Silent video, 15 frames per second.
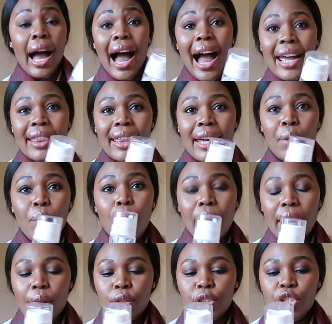I think what
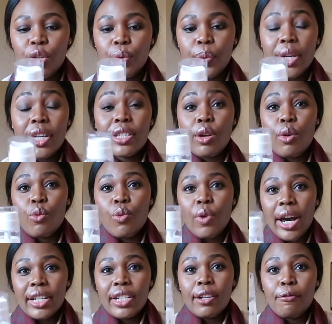I'll do is
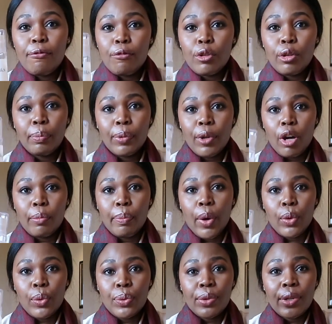write a full blog
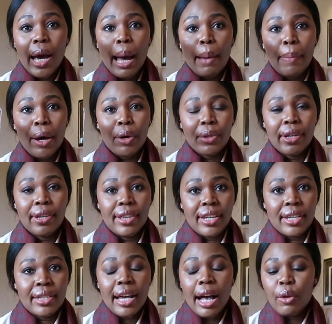post about
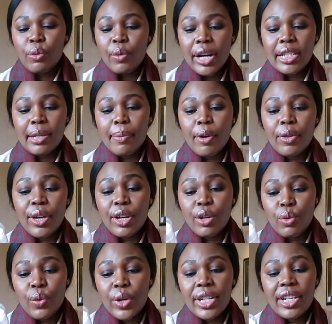this. I'll write about the
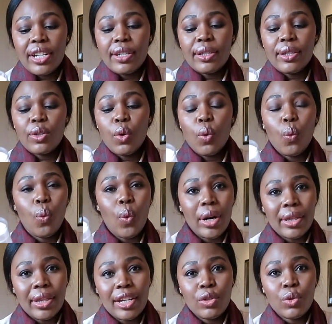ingredients,
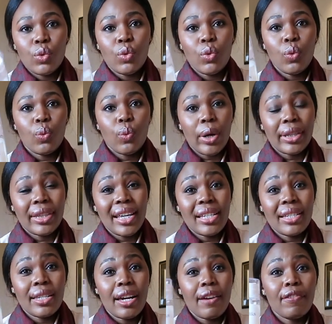what they do, what they
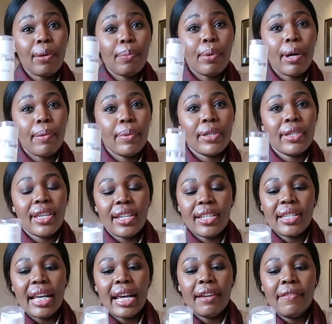serve, the purpose they
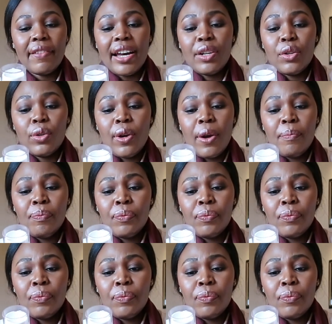serve, and